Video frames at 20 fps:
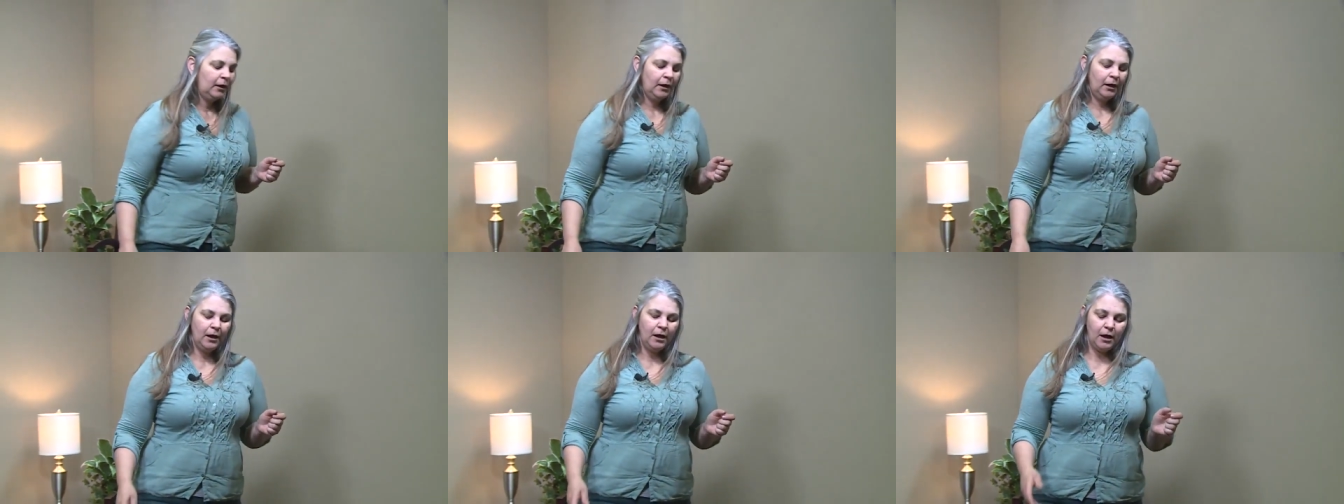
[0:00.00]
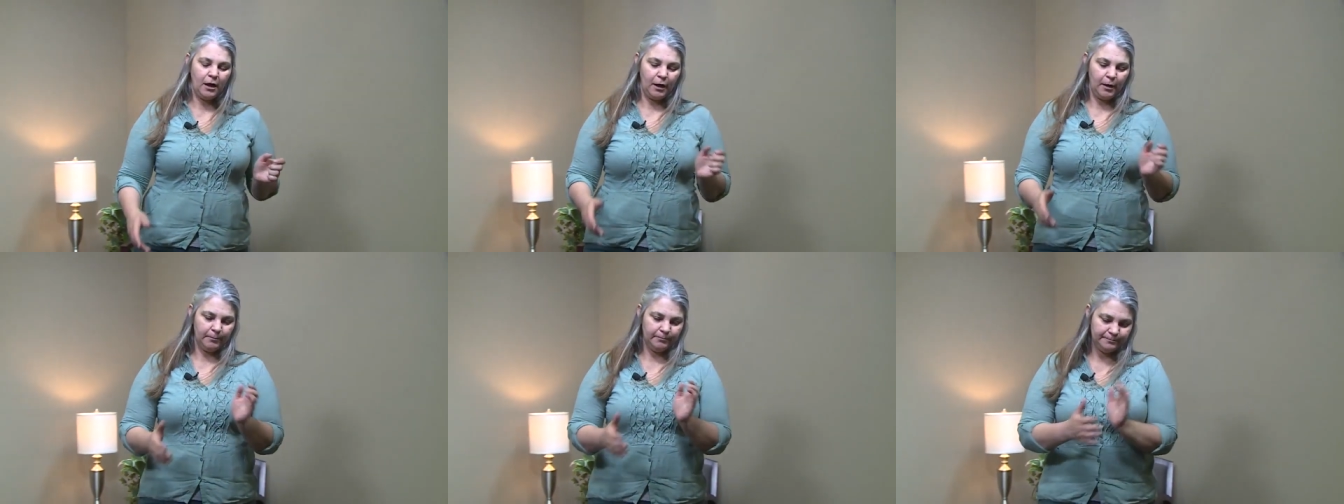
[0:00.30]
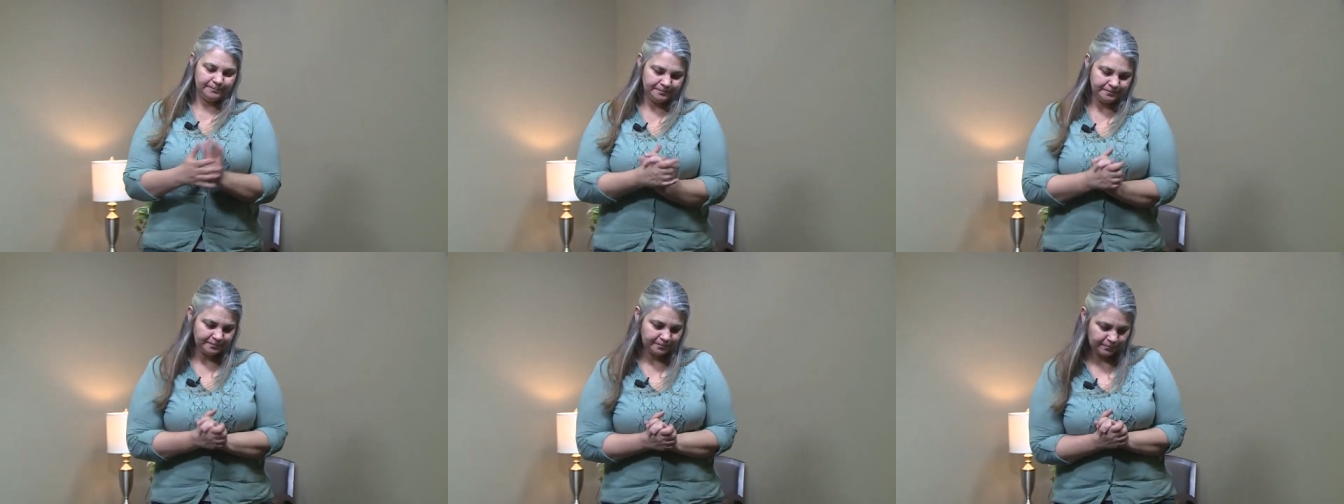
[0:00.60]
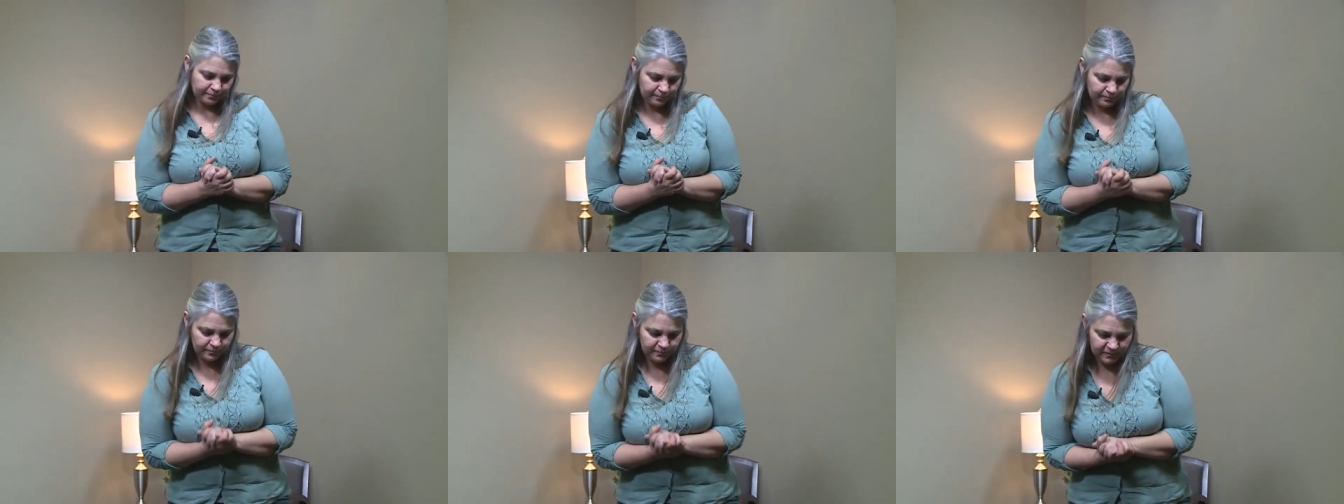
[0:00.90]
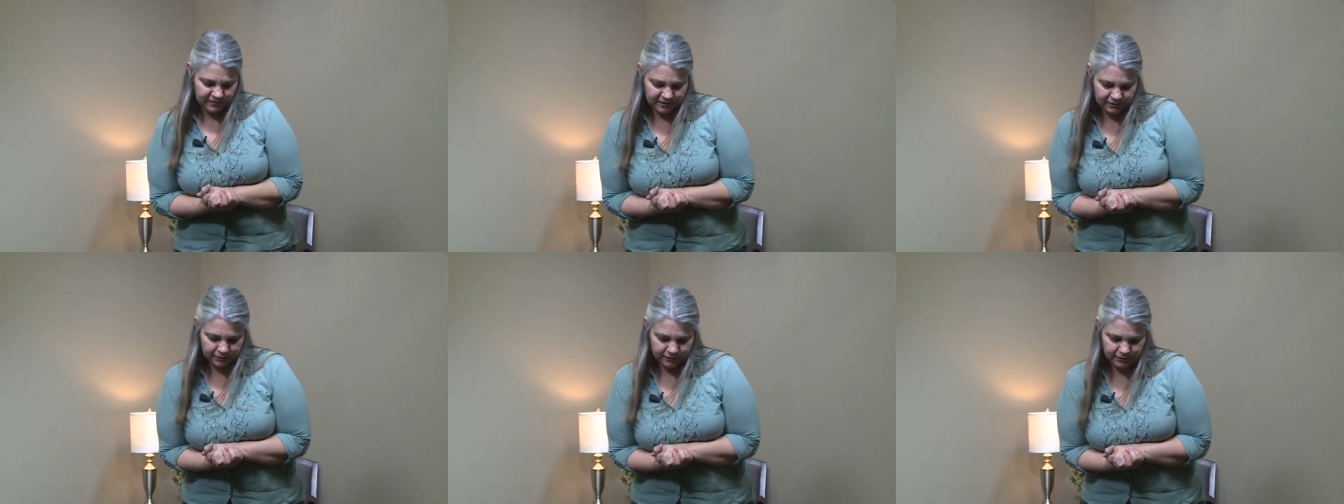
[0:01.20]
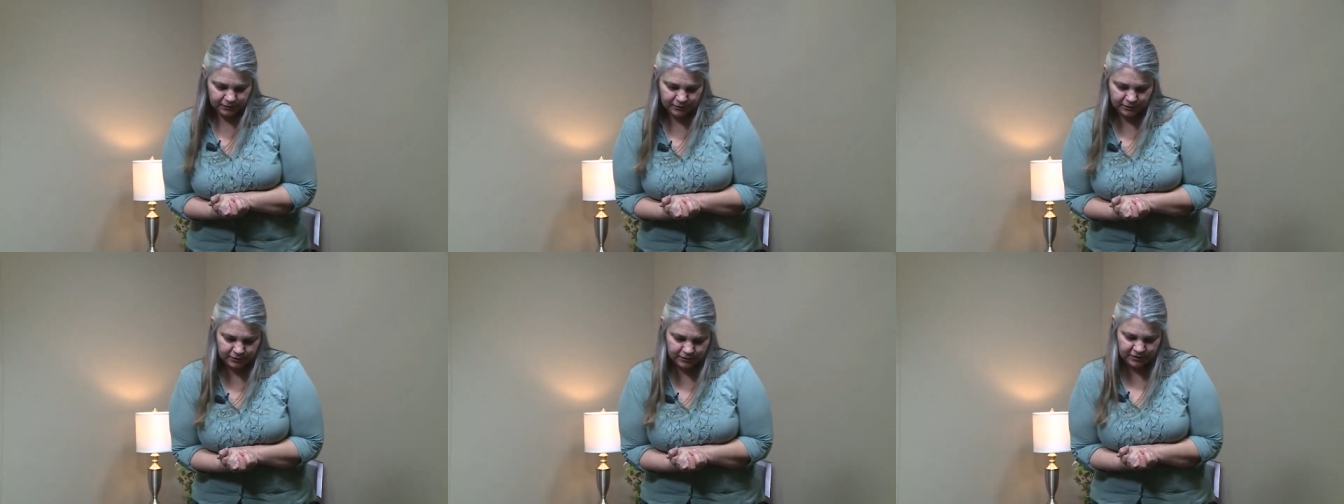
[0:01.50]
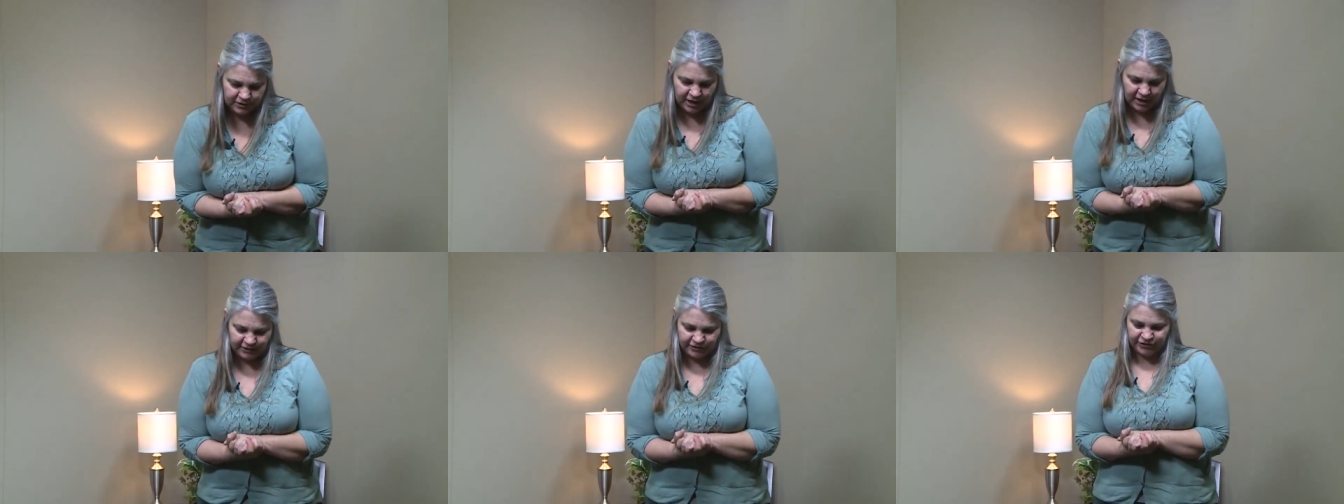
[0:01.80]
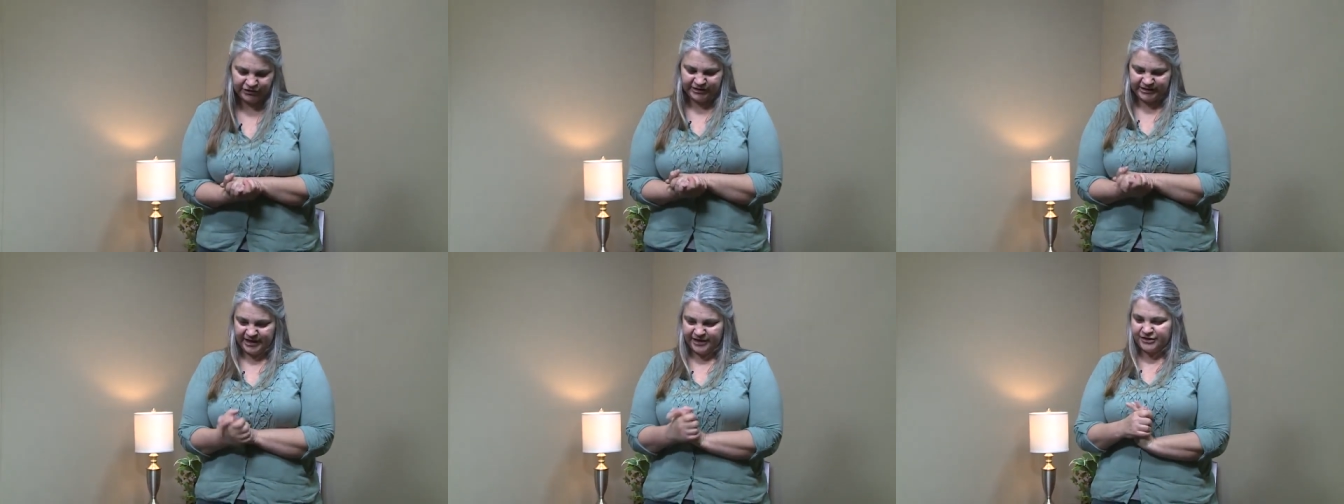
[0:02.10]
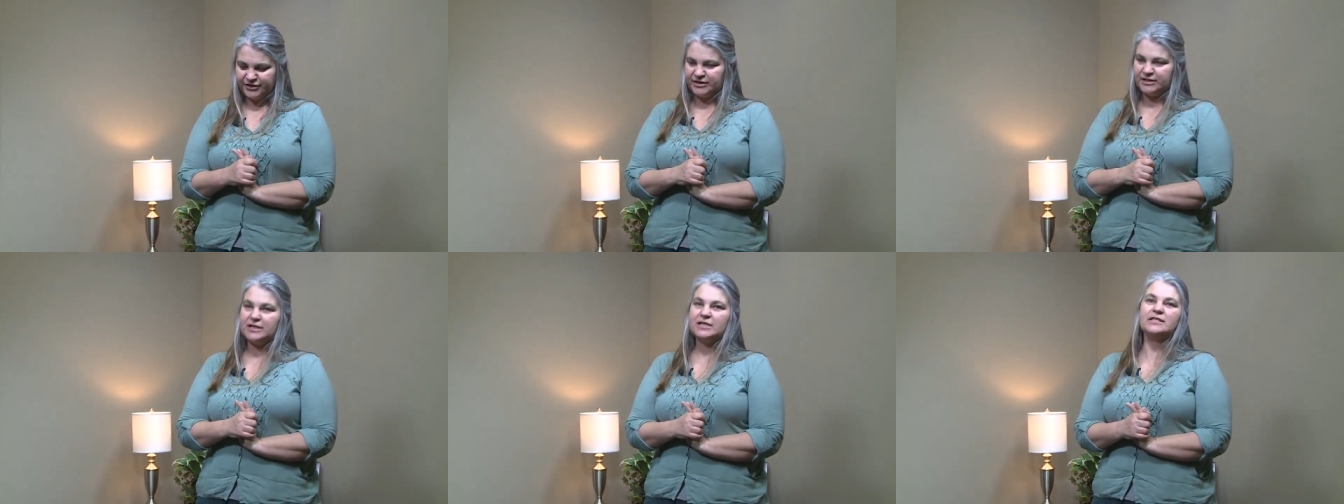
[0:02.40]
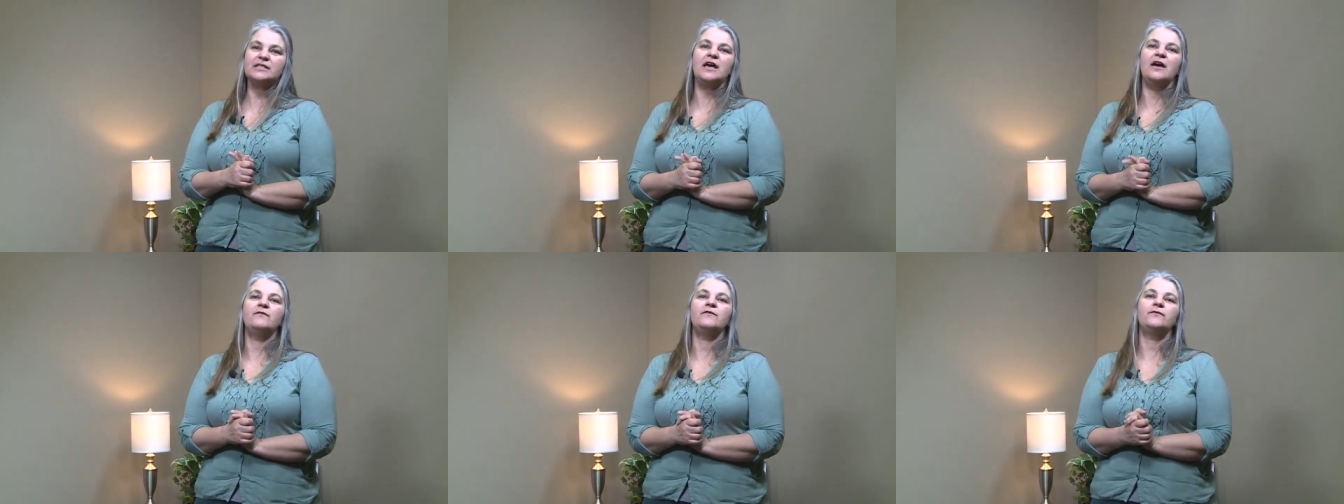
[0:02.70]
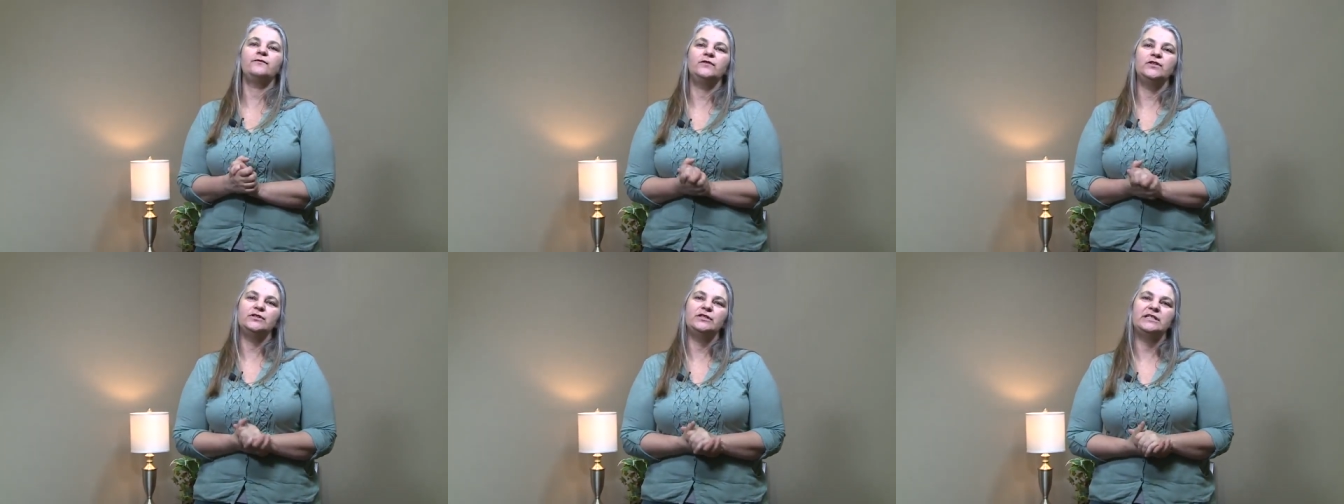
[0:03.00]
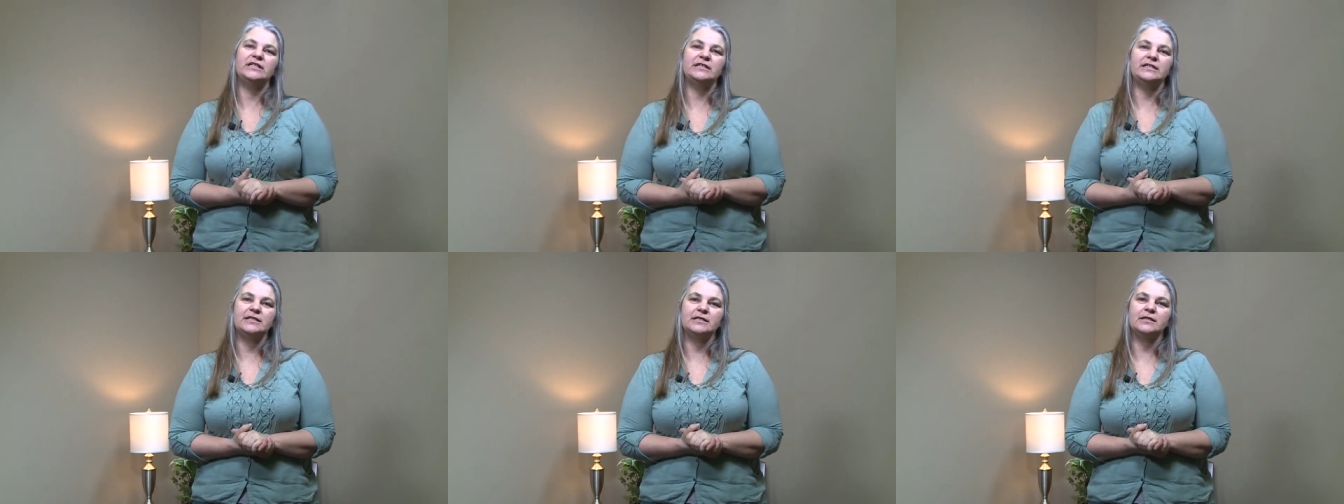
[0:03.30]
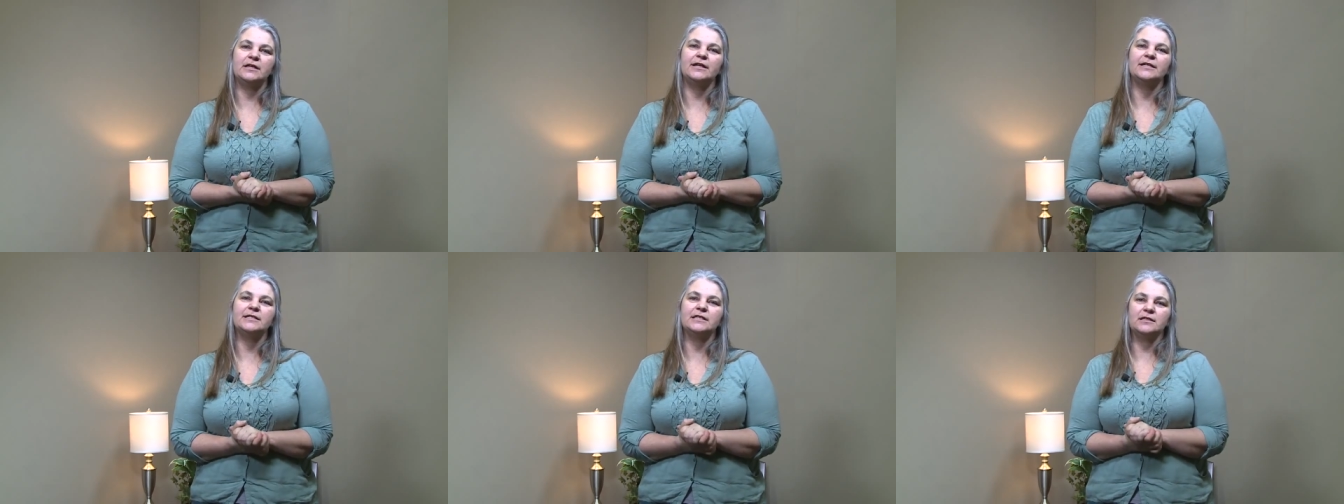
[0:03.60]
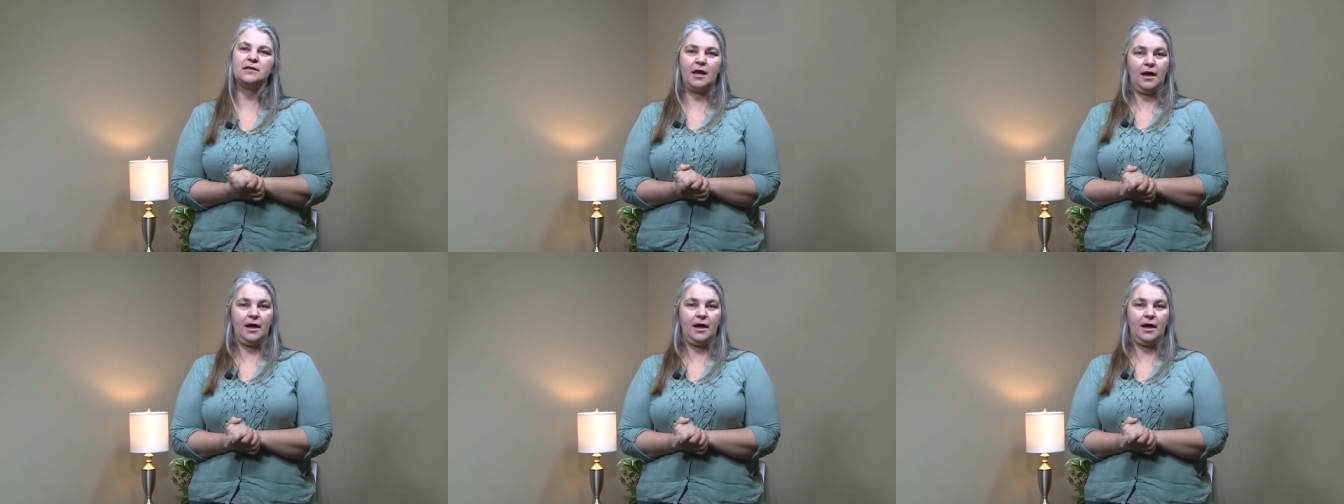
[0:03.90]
Um, Dr. Sayers does have a few dig sites.